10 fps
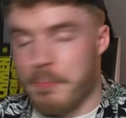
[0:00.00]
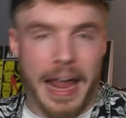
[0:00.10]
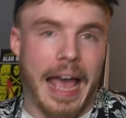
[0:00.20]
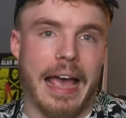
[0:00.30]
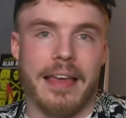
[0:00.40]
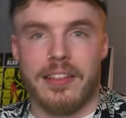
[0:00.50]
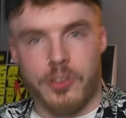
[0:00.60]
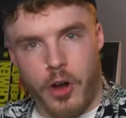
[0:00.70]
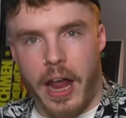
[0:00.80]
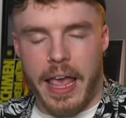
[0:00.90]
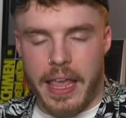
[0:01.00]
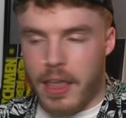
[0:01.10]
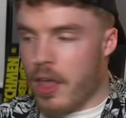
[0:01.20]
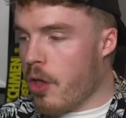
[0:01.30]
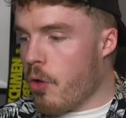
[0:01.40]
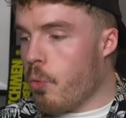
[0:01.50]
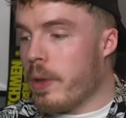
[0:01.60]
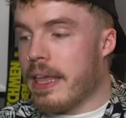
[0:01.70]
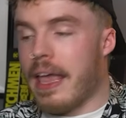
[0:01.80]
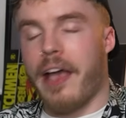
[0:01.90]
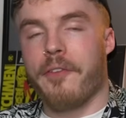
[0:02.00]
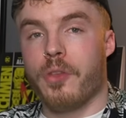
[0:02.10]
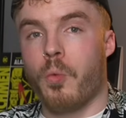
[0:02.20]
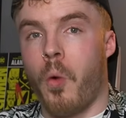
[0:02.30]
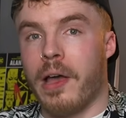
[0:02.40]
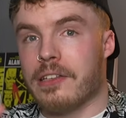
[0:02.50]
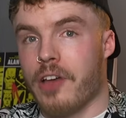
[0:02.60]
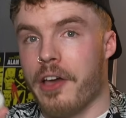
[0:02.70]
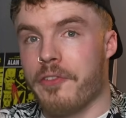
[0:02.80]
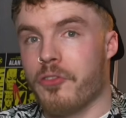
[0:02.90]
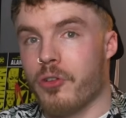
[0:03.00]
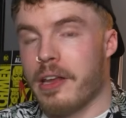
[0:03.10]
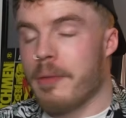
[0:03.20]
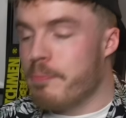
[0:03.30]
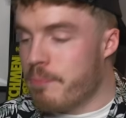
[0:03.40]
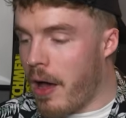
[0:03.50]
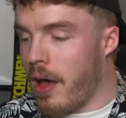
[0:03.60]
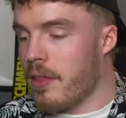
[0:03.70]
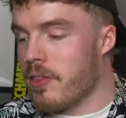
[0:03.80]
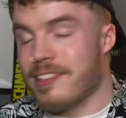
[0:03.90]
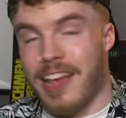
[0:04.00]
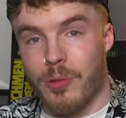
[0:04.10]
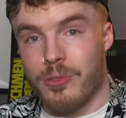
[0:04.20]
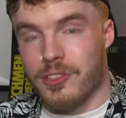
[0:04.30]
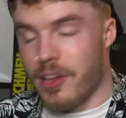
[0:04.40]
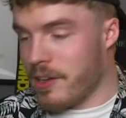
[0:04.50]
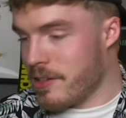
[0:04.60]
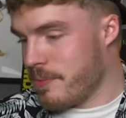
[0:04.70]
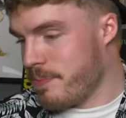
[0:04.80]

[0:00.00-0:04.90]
black, there's grey. We have the white ivory, but the downside,